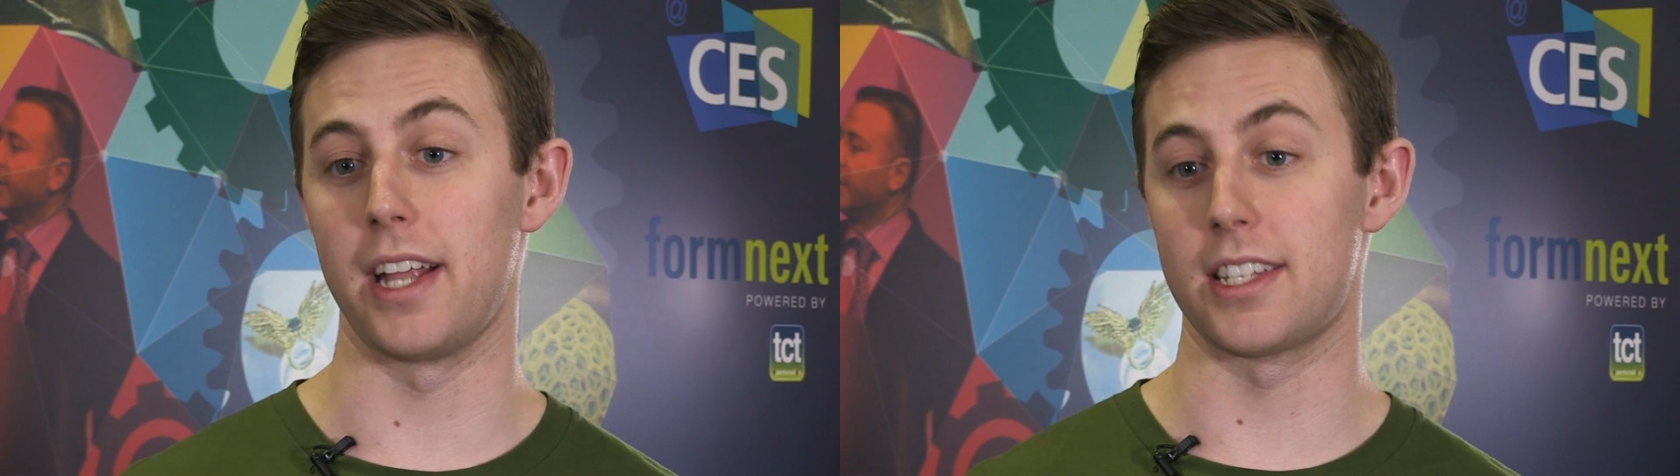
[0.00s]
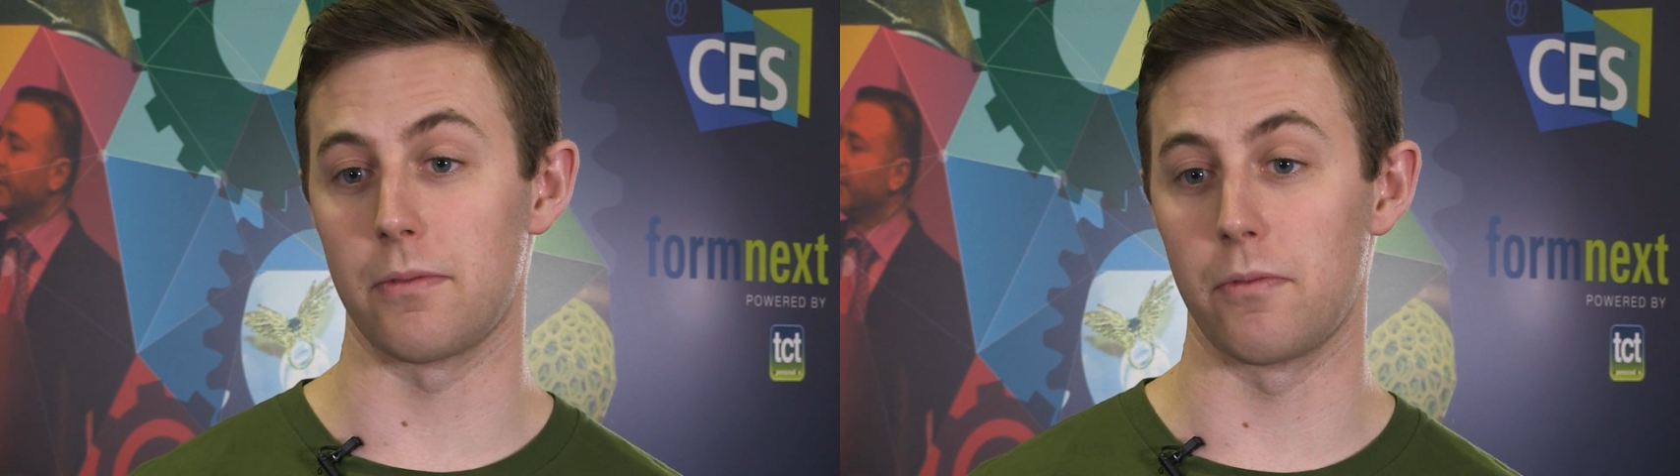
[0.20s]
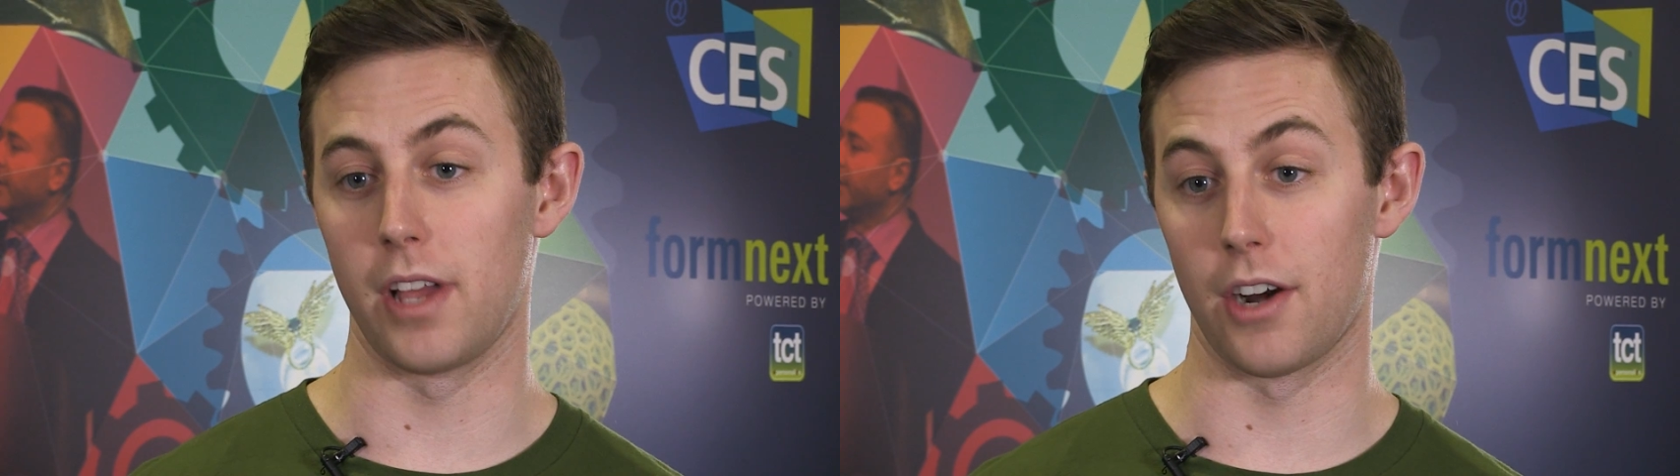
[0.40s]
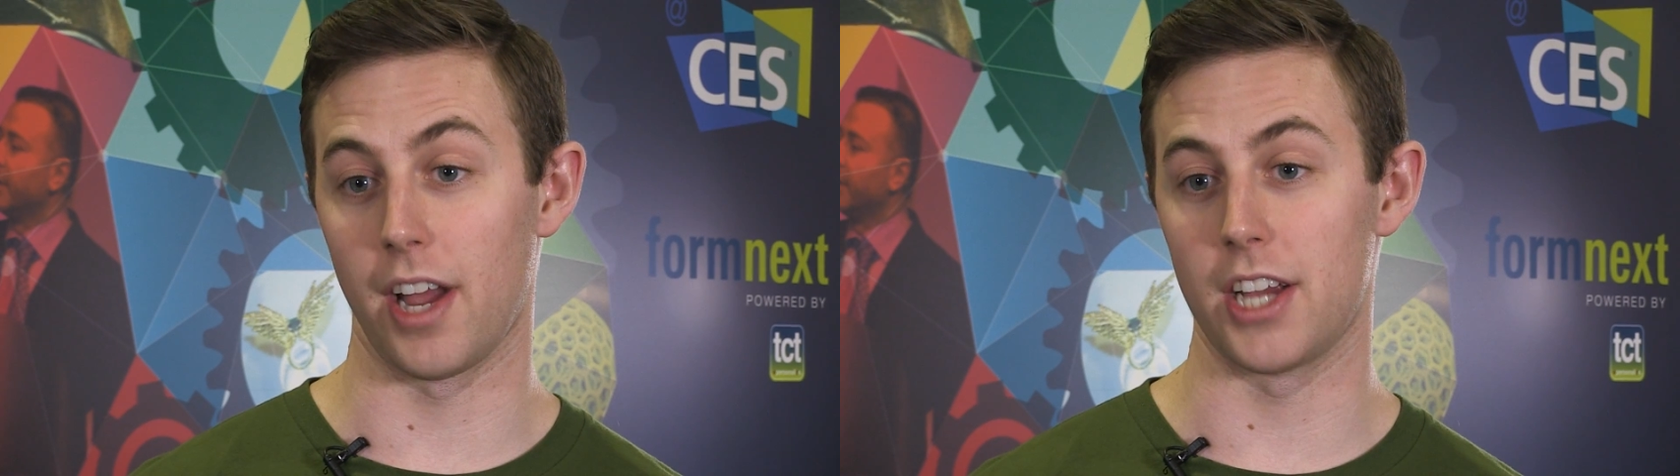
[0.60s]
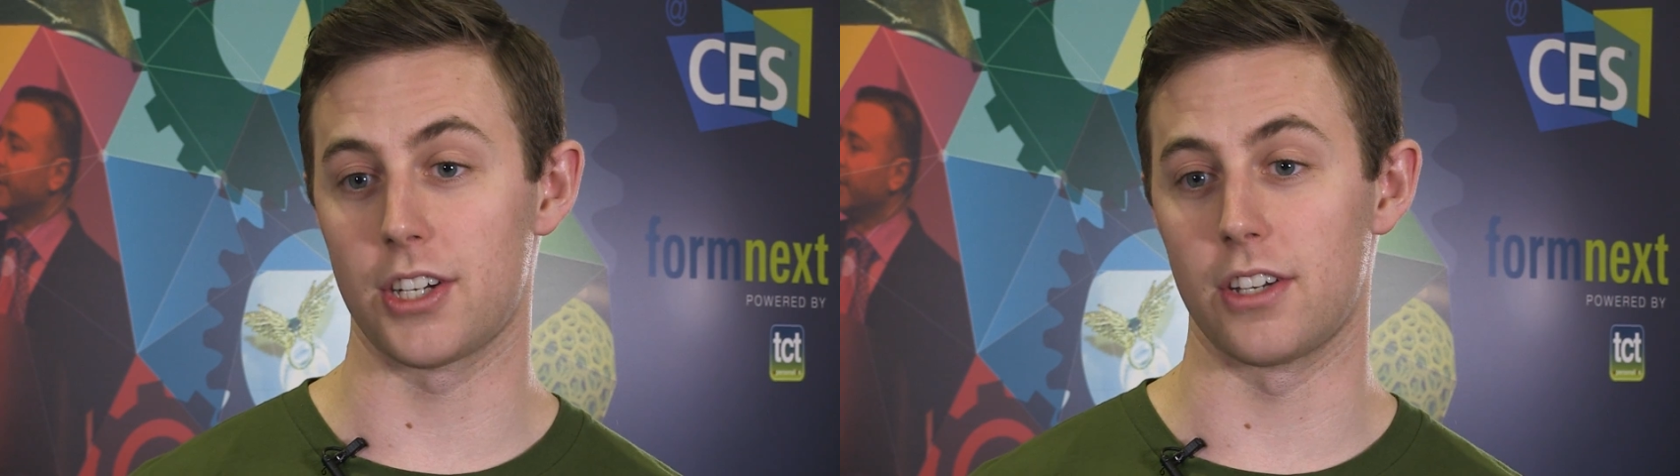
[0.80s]
made some
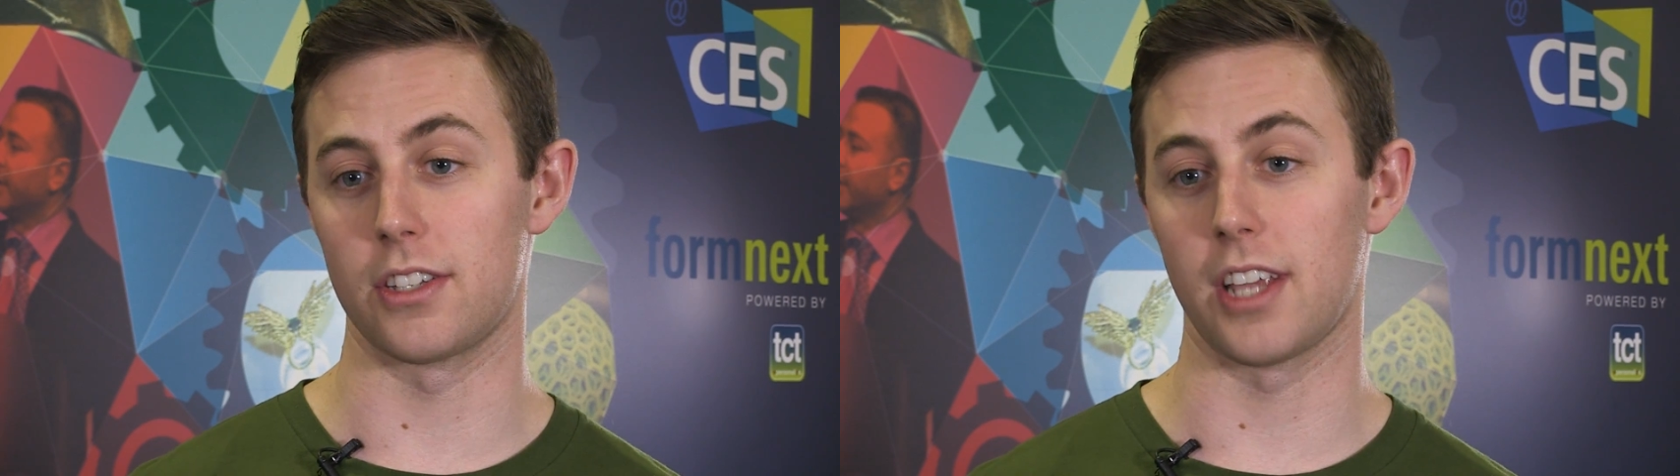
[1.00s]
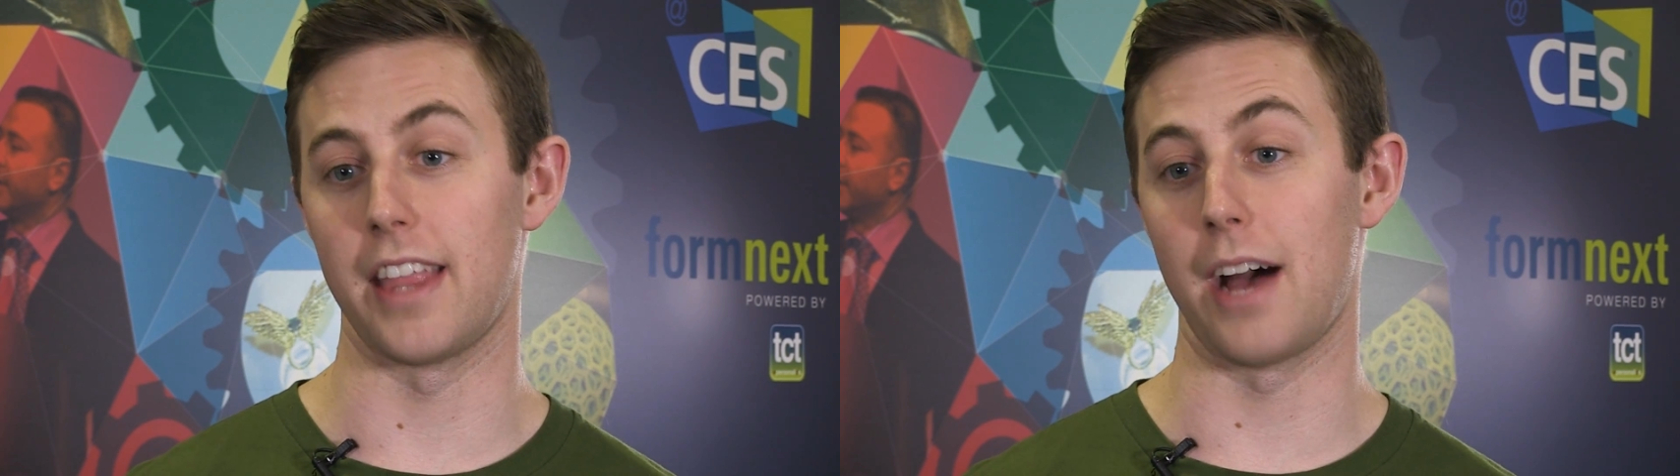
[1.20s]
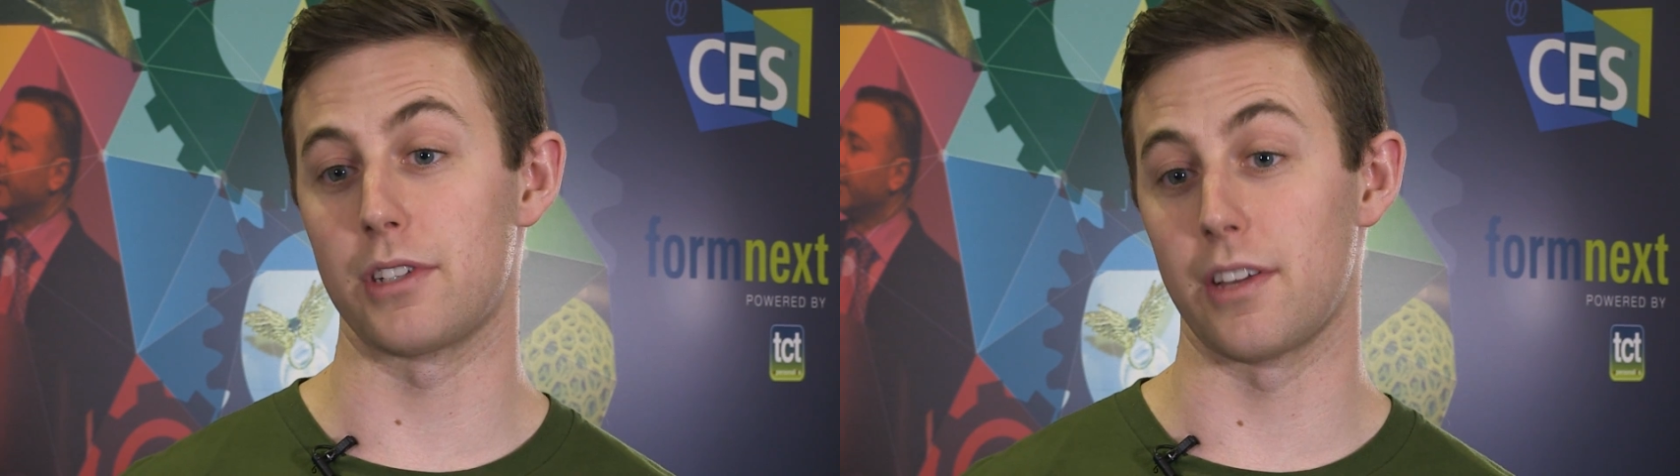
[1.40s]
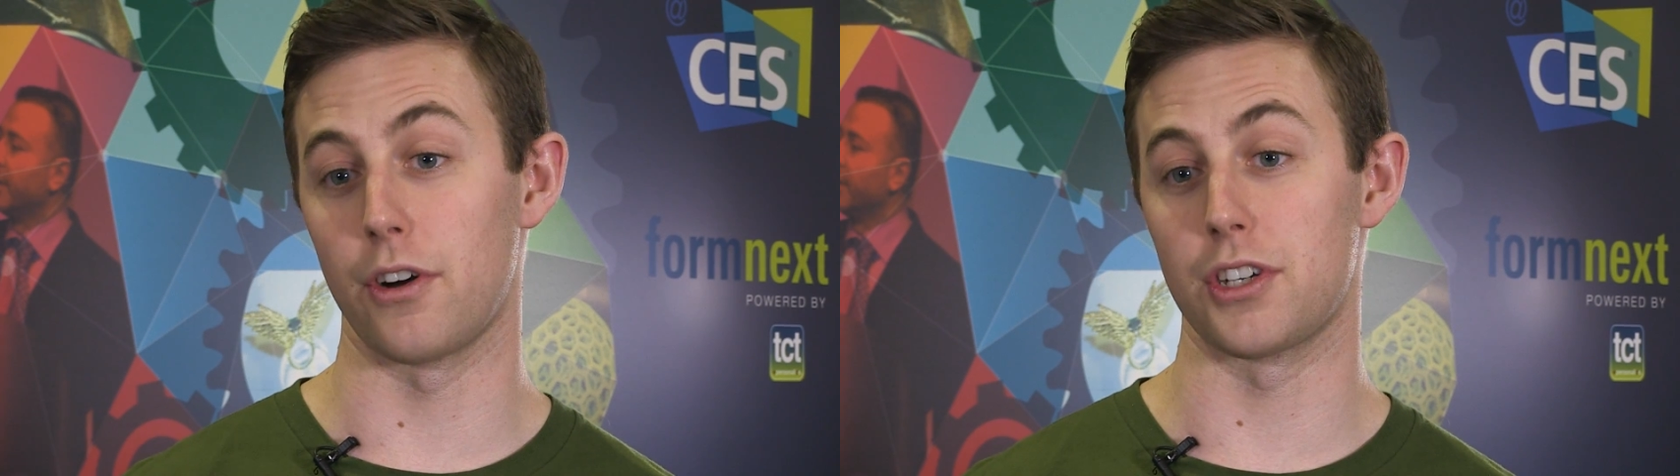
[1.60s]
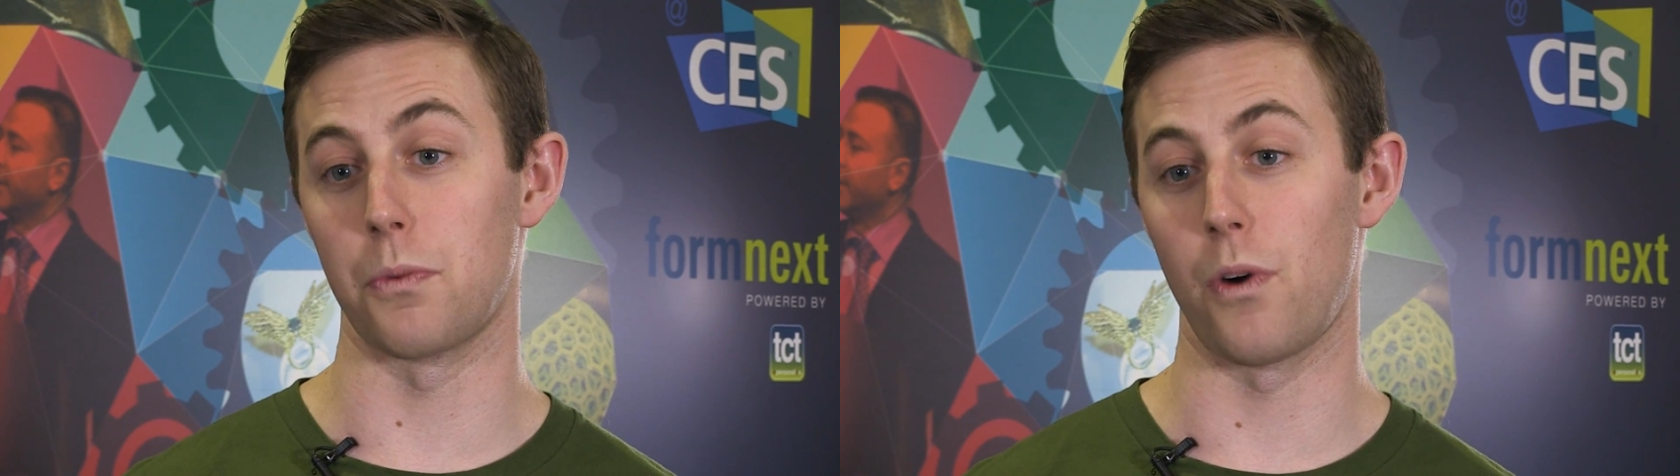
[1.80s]
iterations, and that was the
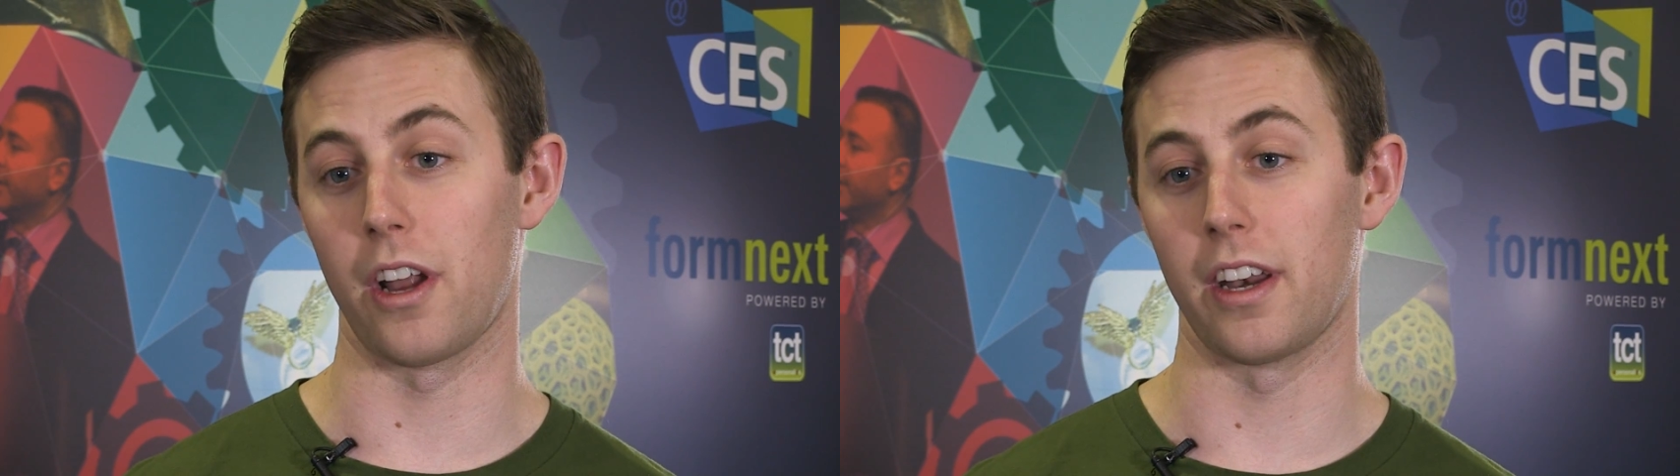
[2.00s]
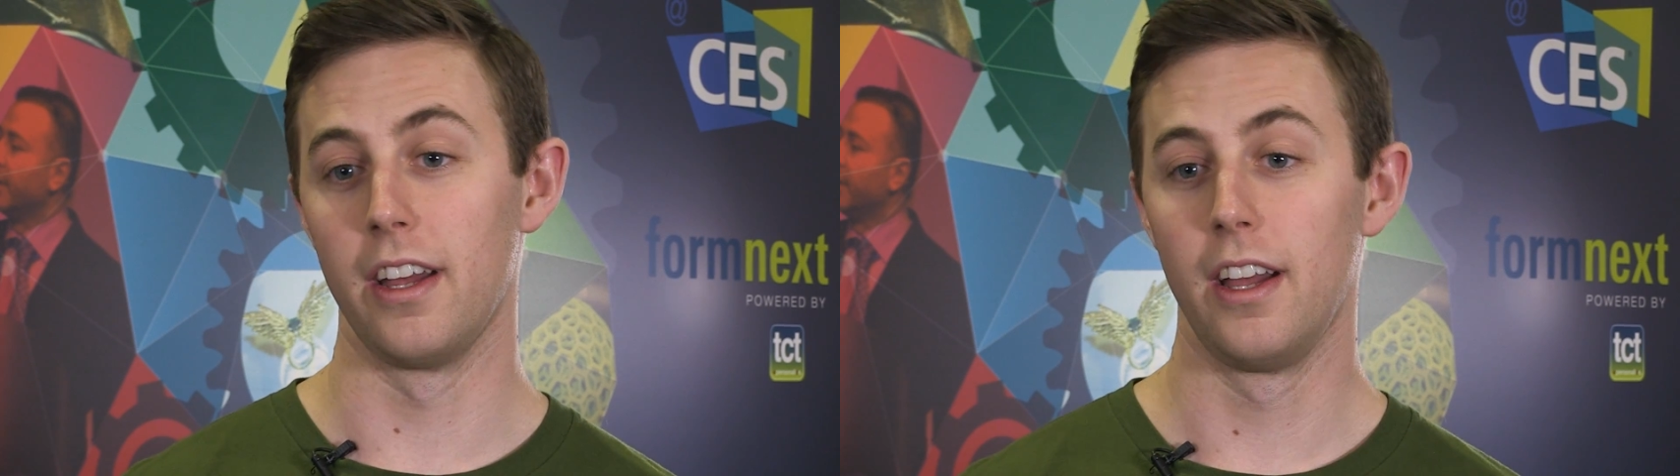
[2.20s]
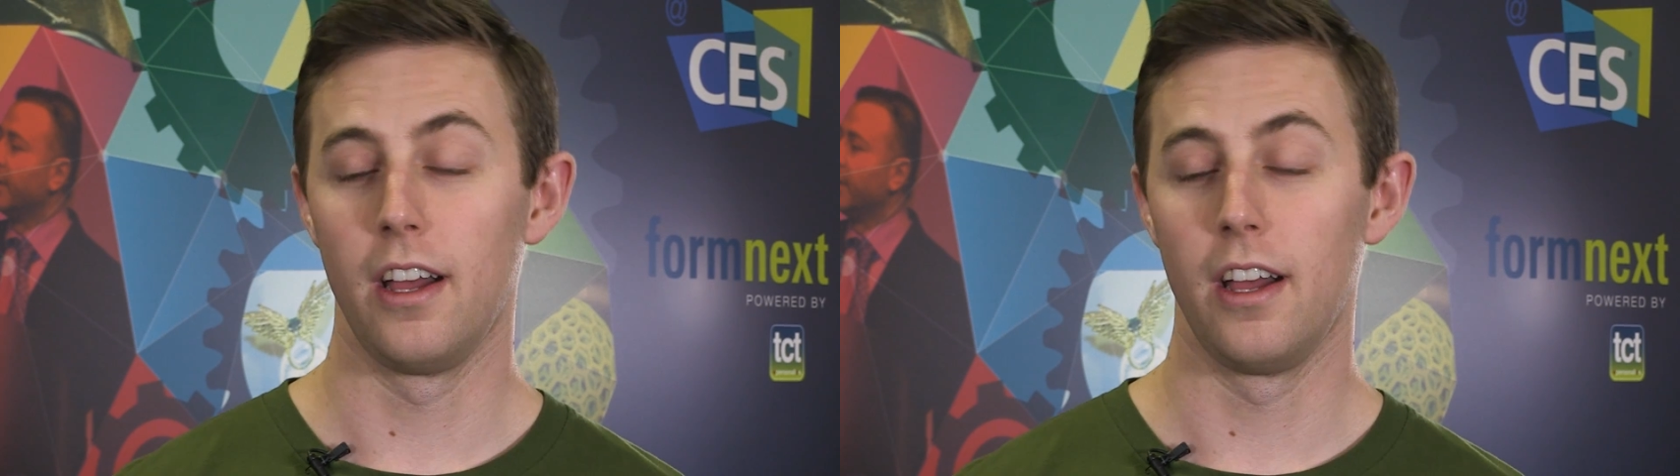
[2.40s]
version one.